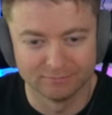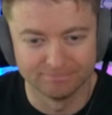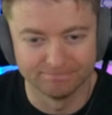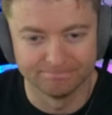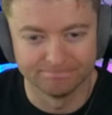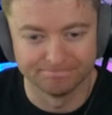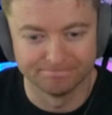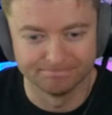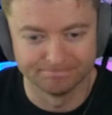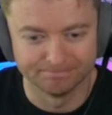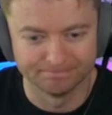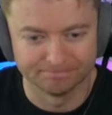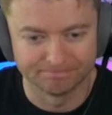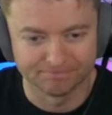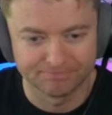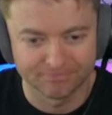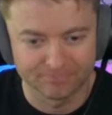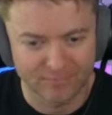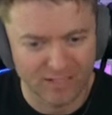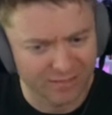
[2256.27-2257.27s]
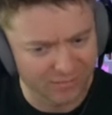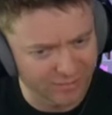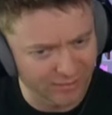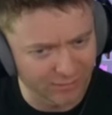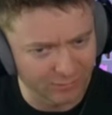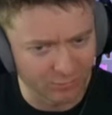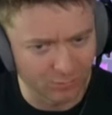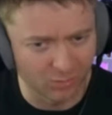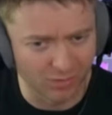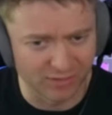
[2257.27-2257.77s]
Mm-hmm. I think
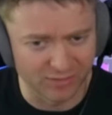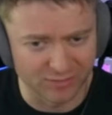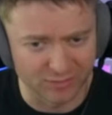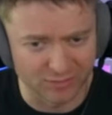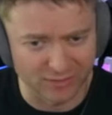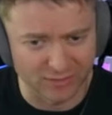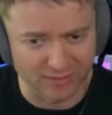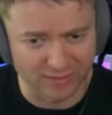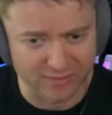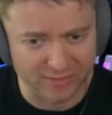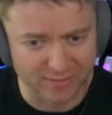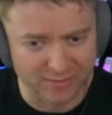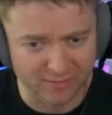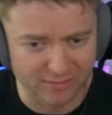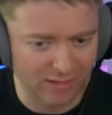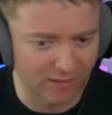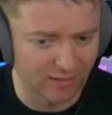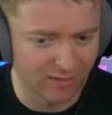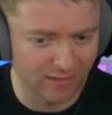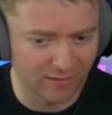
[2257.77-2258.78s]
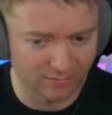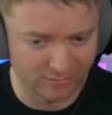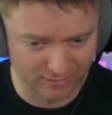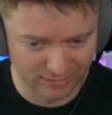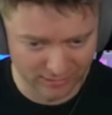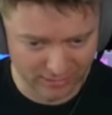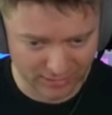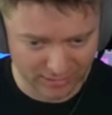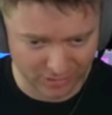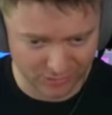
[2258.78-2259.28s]
we want to do this. I'll,
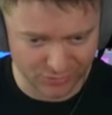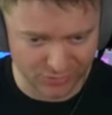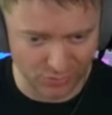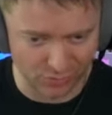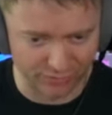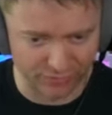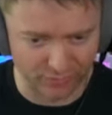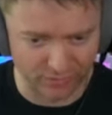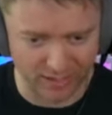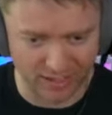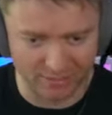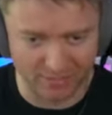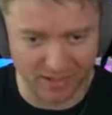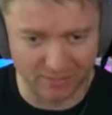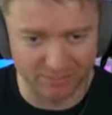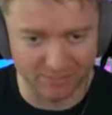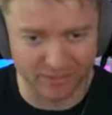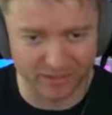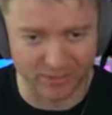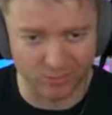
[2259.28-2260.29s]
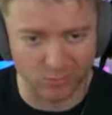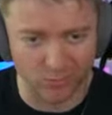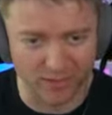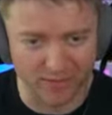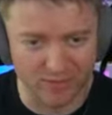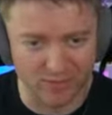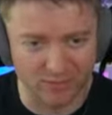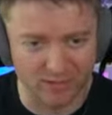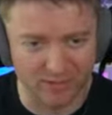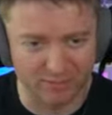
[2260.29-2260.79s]
I'll just go for it. I'm up like way
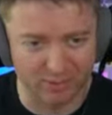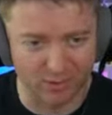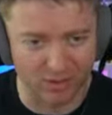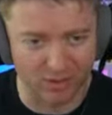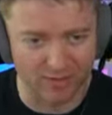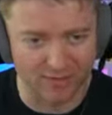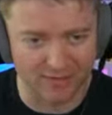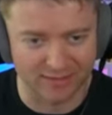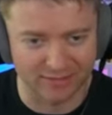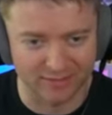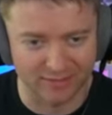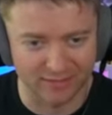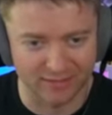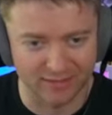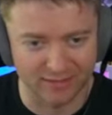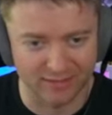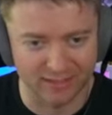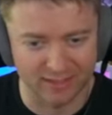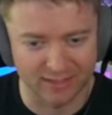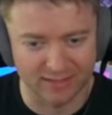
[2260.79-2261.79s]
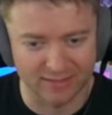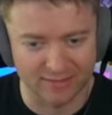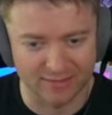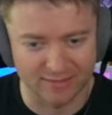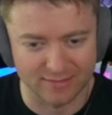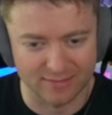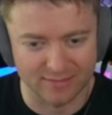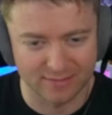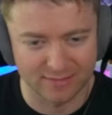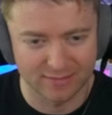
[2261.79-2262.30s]
too many pawns. I think the king
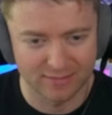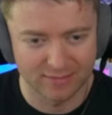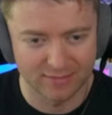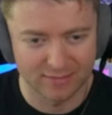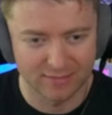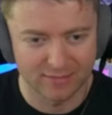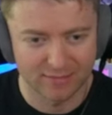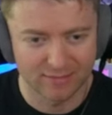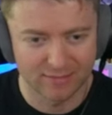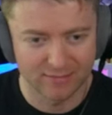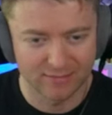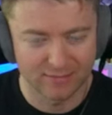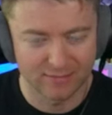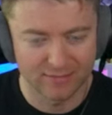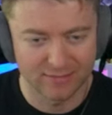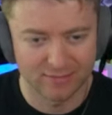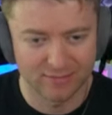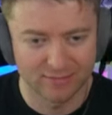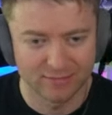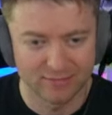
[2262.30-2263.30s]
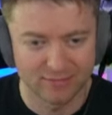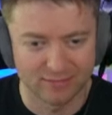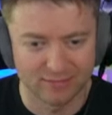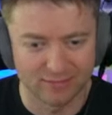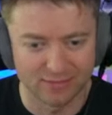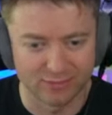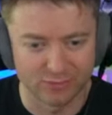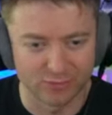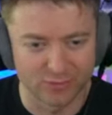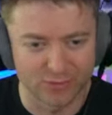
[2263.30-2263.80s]
is
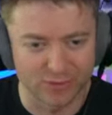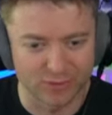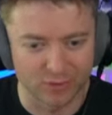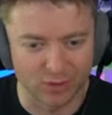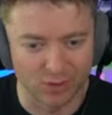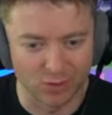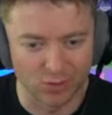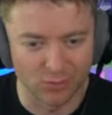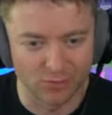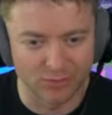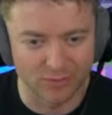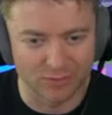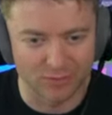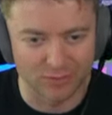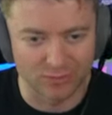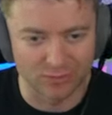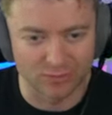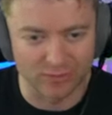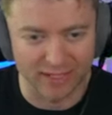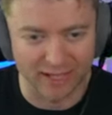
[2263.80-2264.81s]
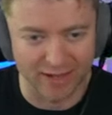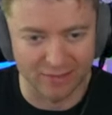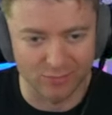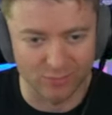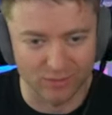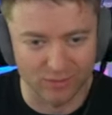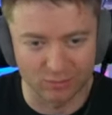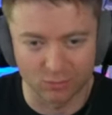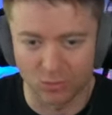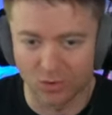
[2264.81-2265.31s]
little slow to get
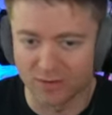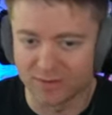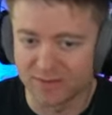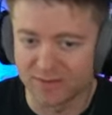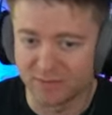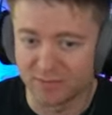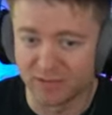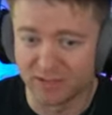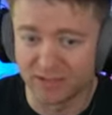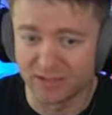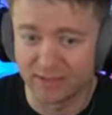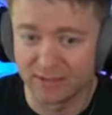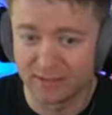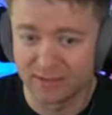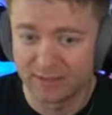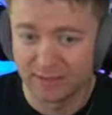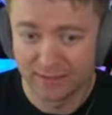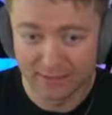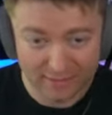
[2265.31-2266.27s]
where it wants to be.